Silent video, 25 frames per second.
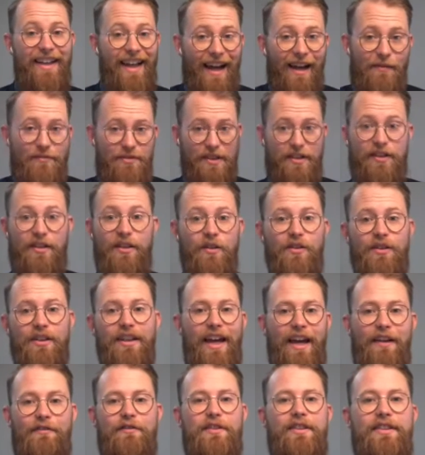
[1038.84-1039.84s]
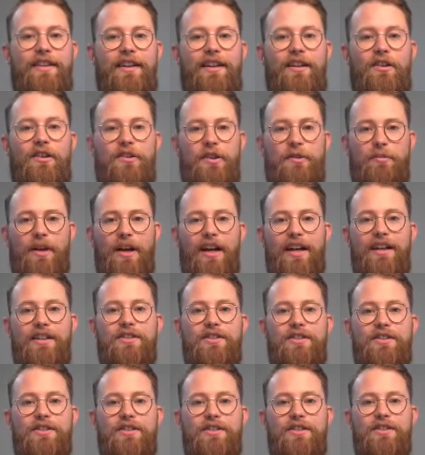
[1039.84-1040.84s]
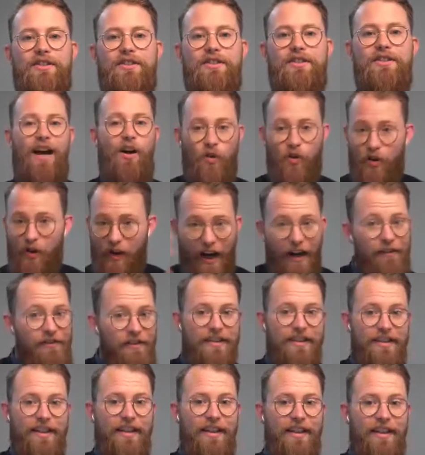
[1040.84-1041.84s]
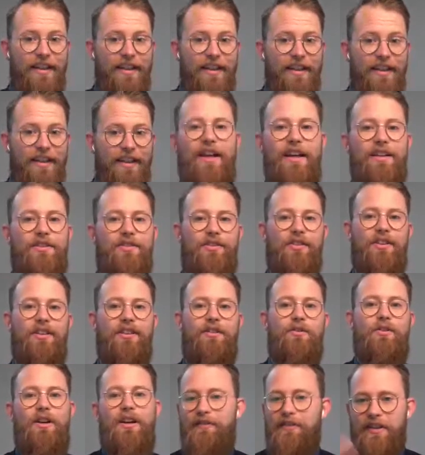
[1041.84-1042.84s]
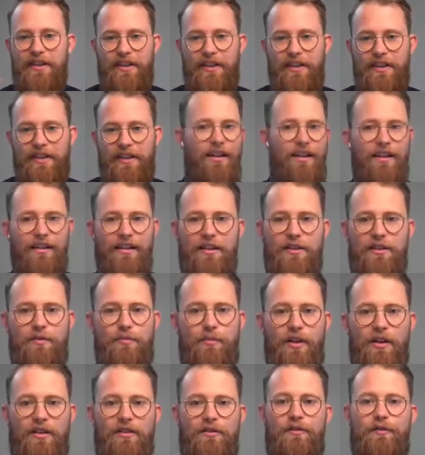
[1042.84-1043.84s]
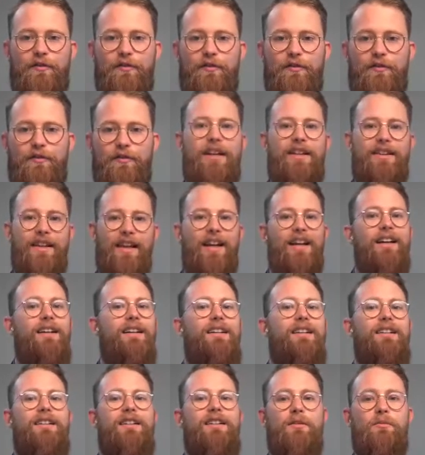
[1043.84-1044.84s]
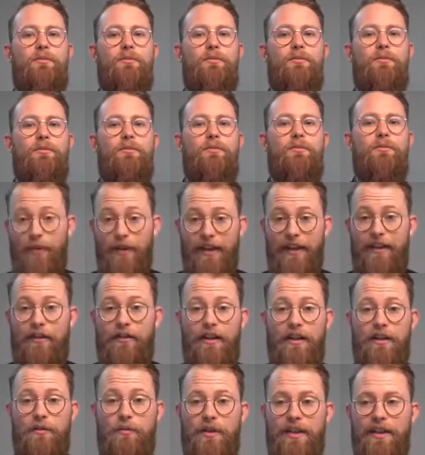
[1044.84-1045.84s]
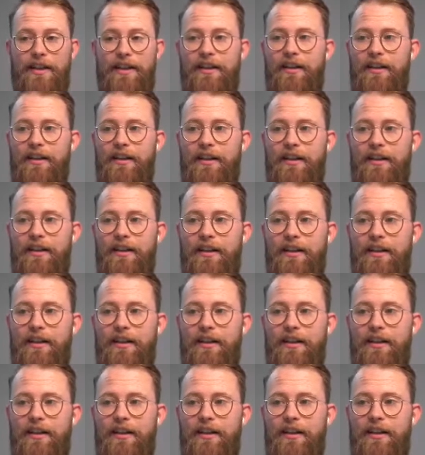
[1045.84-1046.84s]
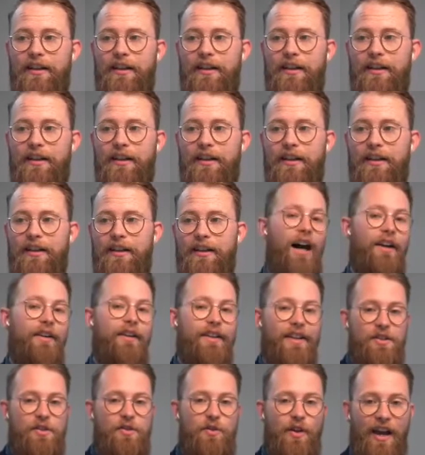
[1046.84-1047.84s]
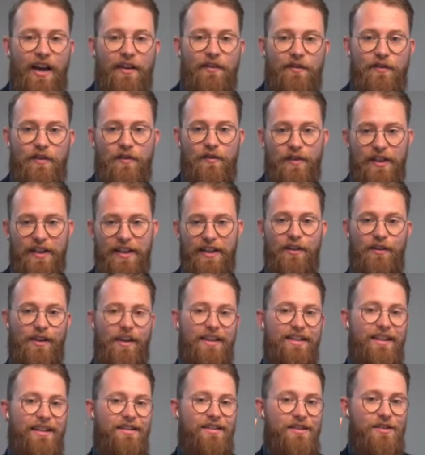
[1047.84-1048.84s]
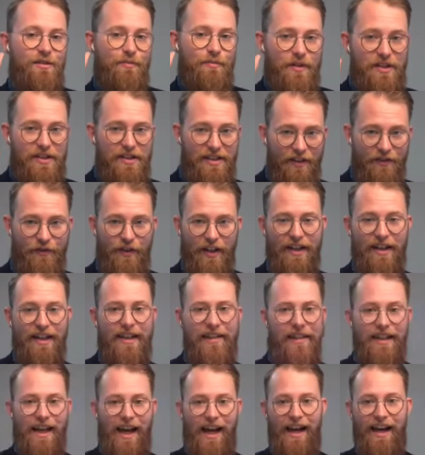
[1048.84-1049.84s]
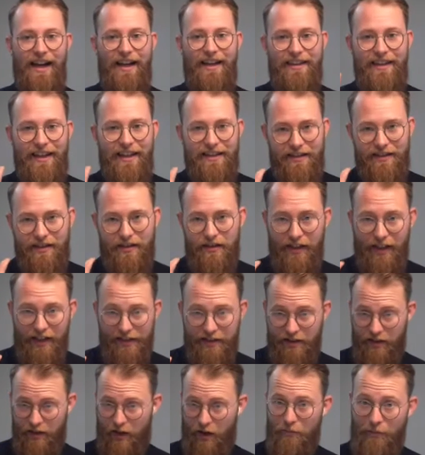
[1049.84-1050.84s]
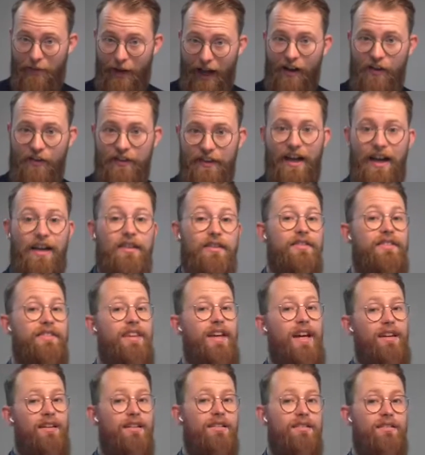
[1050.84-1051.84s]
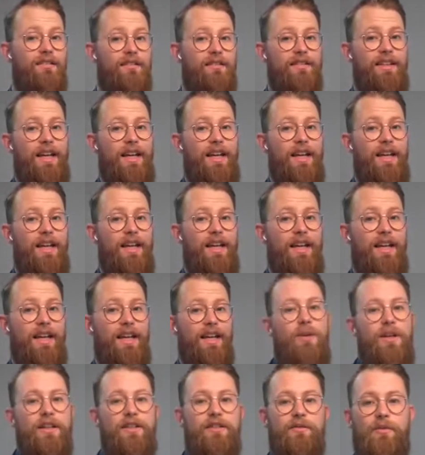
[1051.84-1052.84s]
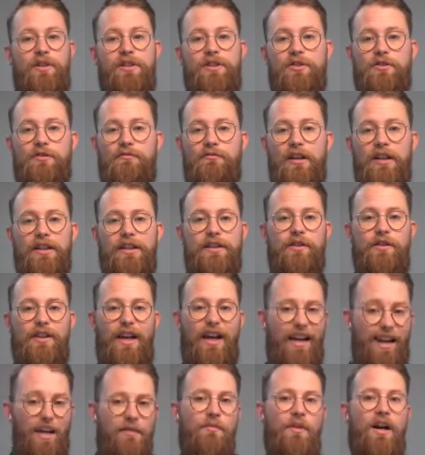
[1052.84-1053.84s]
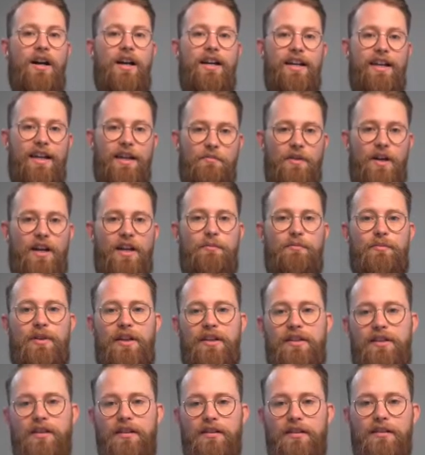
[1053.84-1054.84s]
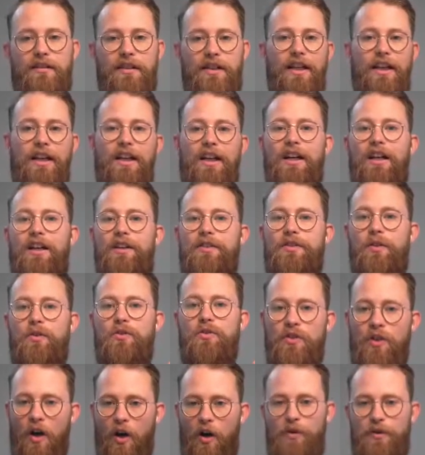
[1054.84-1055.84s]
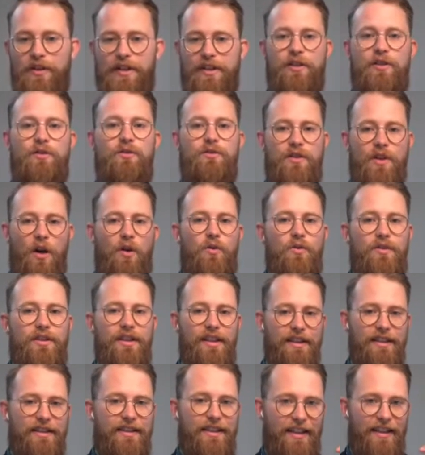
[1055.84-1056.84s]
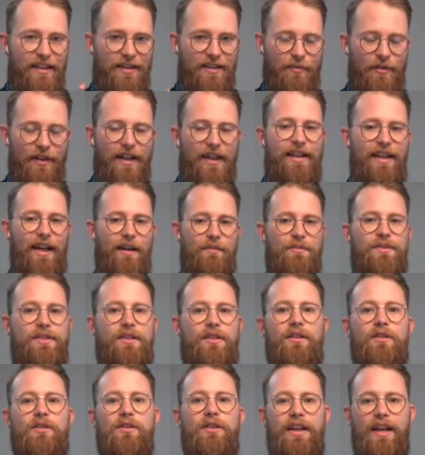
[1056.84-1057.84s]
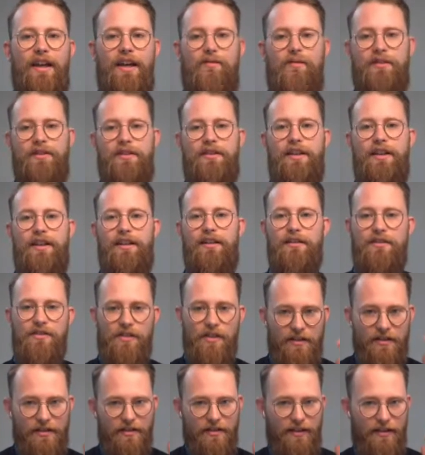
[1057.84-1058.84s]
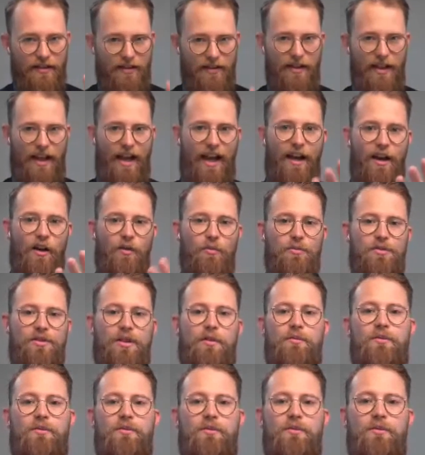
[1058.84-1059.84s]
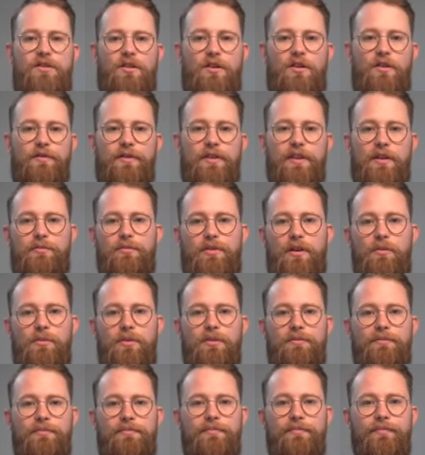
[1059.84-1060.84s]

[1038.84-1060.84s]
absolutely everything on the page, or everything in your application, or everything that's part of the feature, and that can be incredibly boring. Unless you have a video that does specifically that, and that's about that, then that's the only place where you should really do that, in my opinion. So know that you don't need to explain absolutely everything. Just help someone solve their problem.